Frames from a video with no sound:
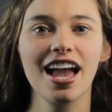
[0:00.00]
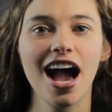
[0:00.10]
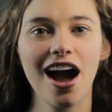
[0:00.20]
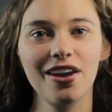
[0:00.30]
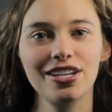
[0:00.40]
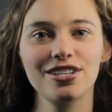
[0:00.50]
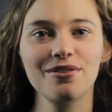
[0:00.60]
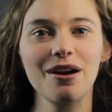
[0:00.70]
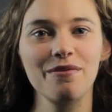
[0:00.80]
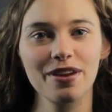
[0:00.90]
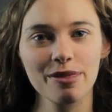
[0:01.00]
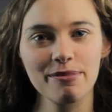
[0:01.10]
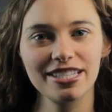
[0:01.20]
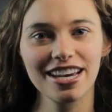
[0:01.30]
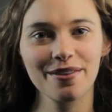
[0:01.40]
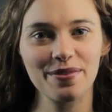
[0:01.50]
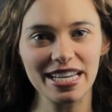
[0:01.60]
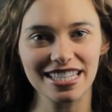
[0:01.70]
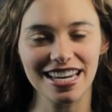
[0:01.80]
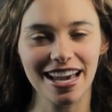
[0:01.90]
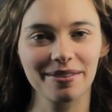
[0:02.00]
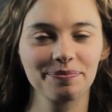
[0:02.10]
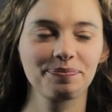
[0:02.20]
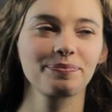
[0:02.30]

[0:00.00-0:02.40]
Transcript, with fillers: how to do arithmetic reasoning.